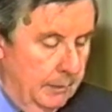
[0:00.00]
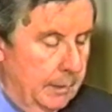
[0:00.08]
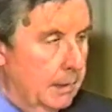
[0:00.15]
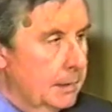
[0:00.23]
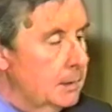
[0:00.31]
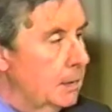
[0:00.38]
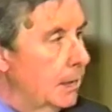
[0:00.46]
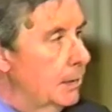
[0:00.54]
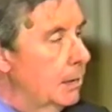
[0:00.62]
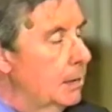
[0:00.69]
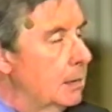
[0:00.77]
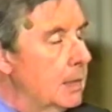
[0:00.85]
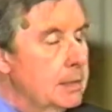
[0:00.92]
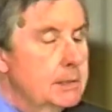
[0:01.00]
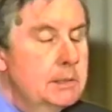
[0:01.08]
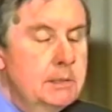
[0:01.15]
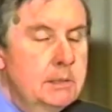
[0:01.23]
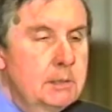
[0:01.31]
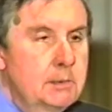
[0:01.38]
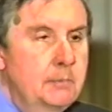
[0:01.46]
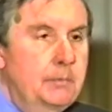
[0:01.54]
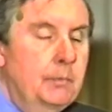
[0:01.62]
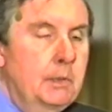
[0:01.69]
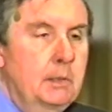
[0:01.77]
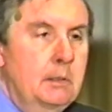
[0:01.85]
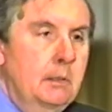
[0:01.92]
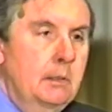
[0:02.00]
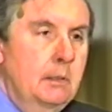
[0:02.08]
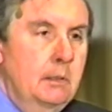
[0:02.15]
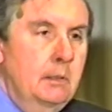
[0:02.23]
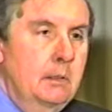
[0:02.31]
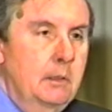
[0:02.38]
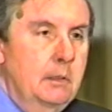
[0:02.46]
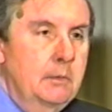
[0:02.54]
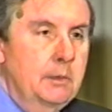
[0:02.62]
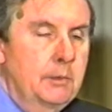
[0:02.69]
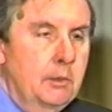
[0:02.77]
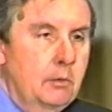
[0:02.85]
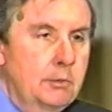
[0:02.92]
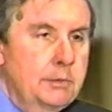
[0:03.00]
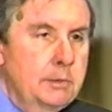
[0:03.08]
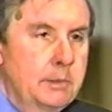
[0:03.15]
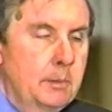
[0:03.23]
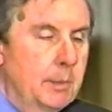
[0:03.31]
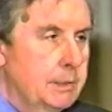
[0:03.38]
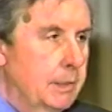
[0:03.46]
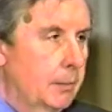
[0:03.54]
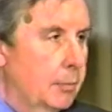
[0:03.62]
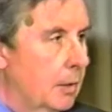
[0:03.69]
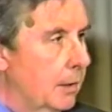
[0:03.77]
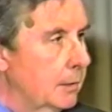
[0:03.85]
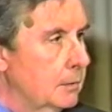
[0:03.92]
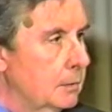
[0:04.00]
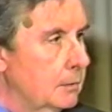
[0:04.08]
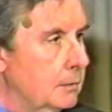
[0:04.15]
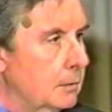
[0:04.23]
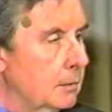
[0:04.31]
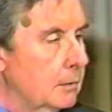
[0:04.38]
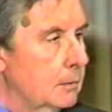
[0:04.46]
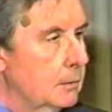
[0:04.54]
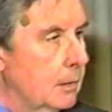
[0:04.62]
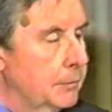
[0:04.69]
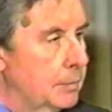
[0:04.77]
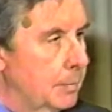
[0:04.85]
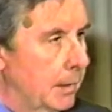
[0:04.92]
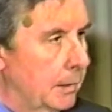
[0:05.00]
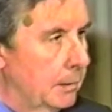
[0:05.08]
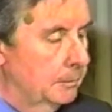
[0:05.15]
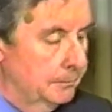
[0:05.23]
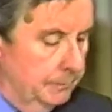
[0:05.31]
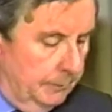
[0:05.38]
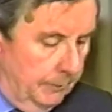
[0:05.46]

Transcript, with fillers: That is slightly less than the gross domestic product of Spain.